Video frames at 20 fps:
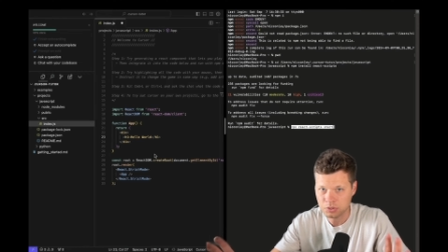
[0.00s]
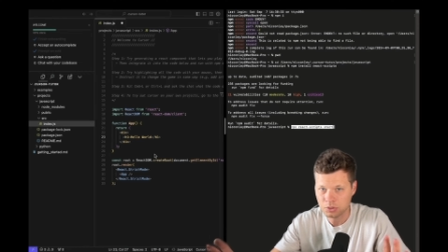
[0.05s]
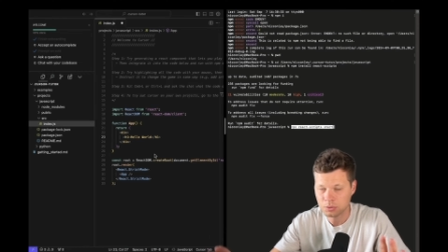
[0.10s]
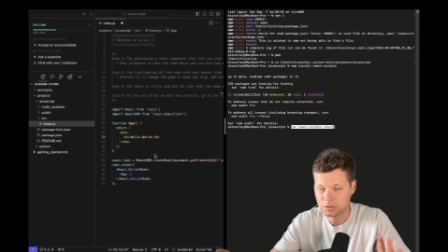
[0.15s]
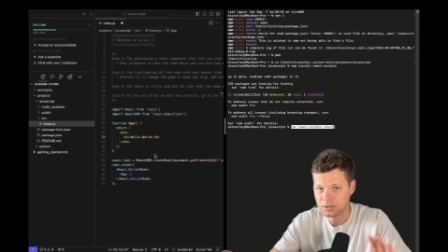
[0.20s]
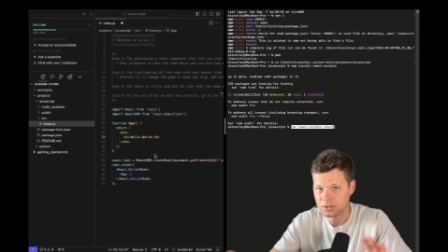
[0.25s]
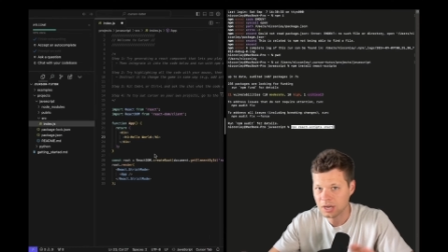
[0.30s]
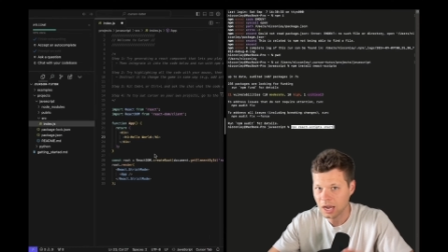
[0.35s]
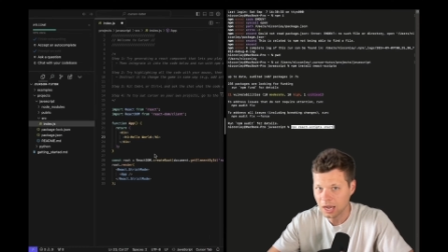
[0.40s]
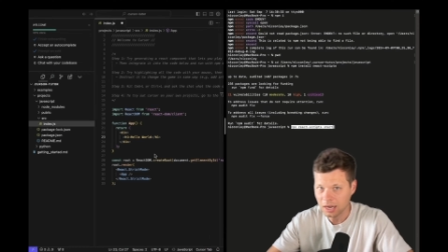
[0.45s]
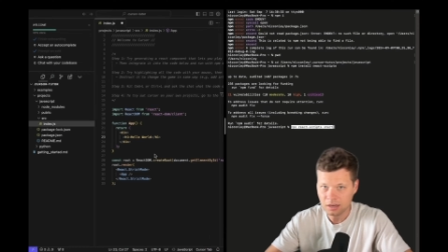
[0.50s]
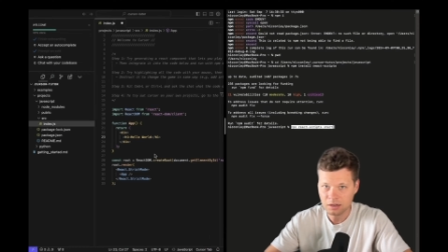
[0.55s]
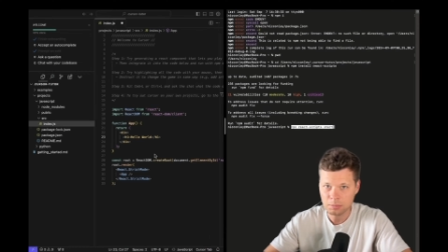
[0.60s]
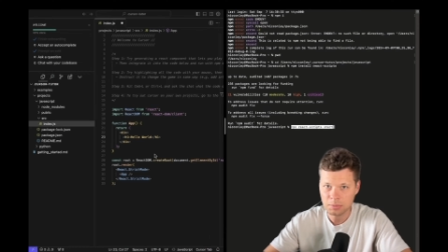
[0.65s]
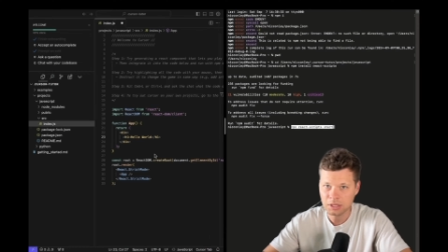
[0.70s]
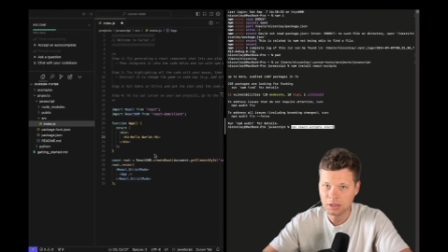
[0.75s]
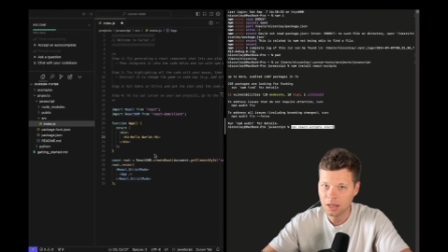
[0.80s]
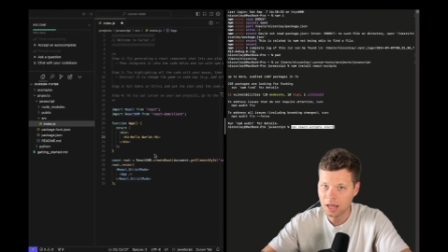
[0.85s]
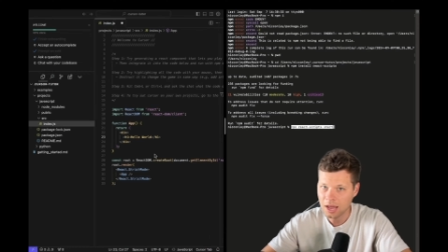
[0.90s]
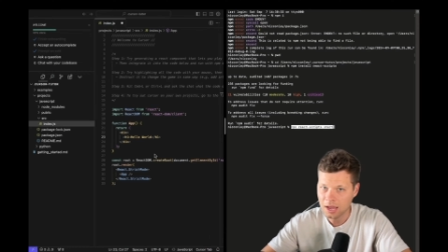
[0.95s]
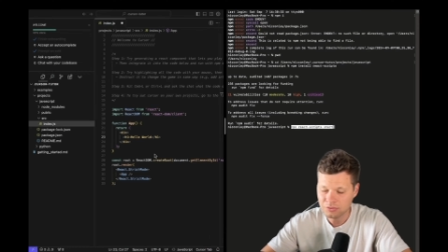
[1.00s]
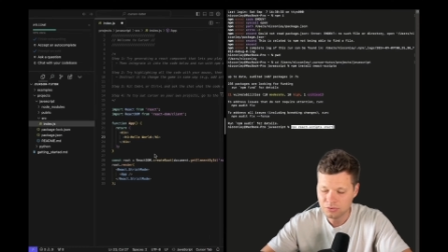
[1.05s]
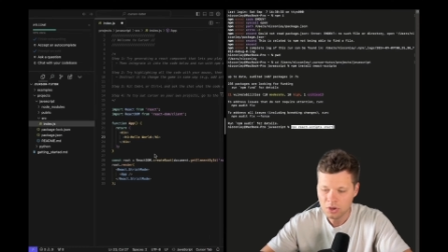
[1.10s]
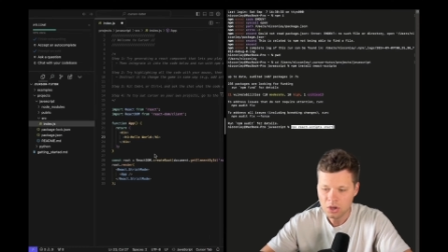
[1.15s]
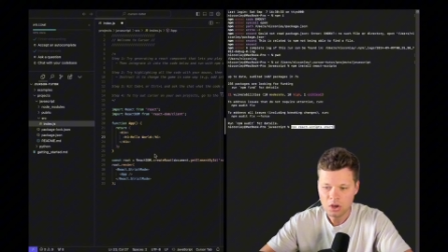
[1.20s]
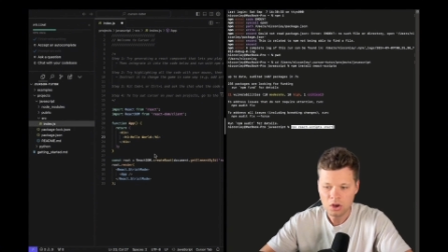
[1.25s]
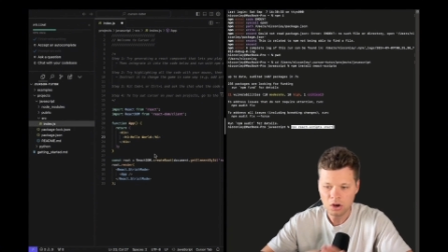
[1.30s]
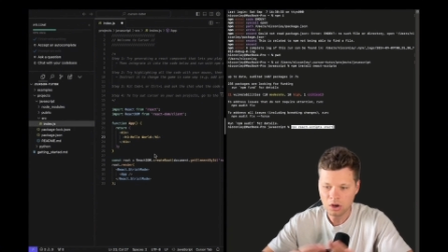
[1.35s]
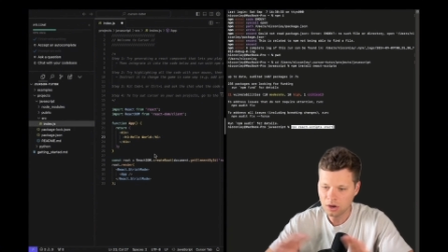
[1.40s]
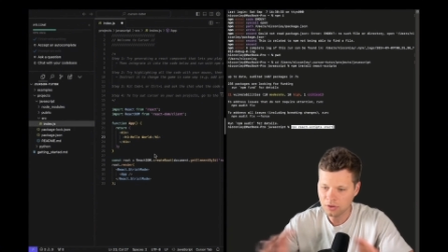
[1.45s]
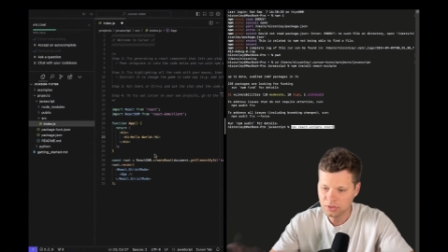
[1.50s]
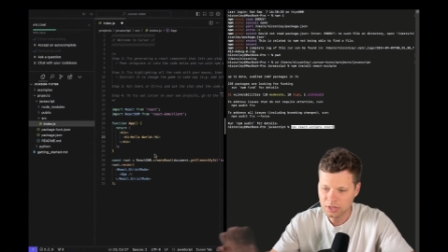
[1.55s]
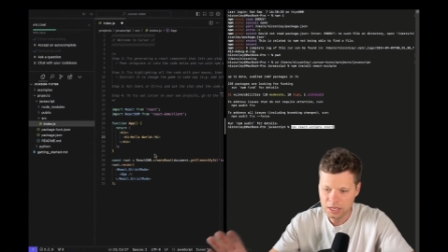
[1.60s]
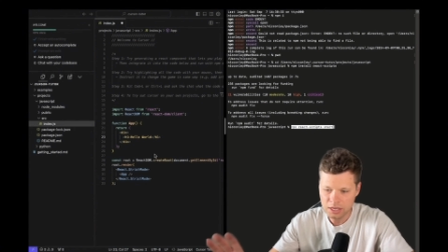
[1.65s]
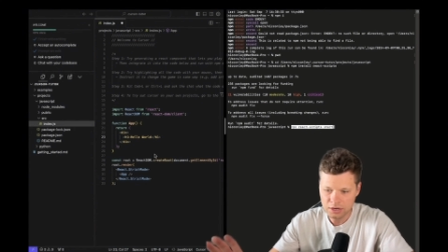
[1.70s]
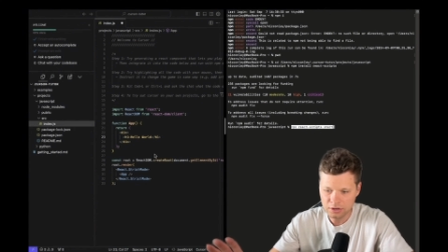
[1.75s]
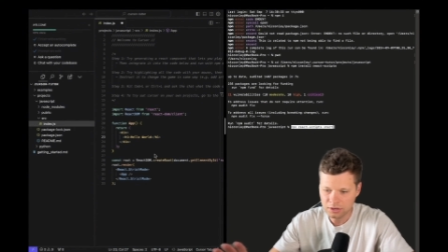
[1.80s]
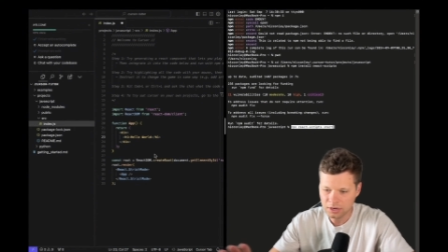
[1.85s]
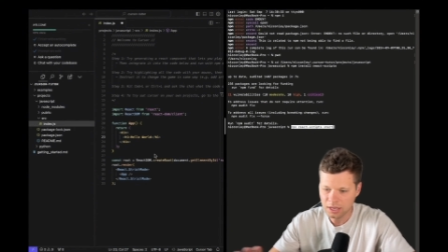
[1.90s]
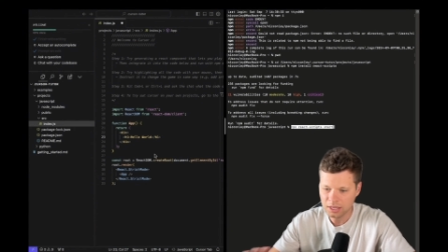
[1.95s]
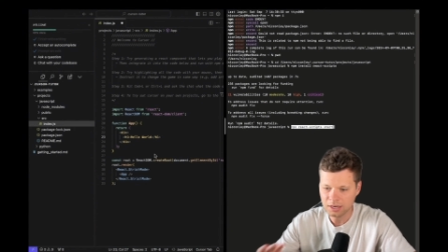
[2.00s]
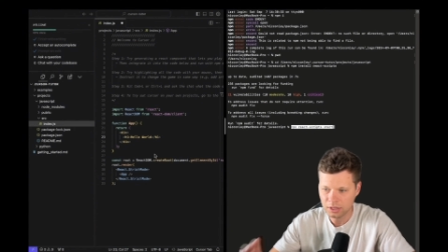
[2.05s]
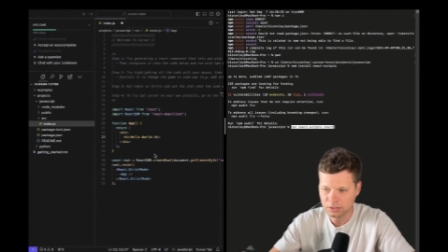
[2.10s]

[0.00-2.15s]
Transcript: So it's not going to be live on the internet.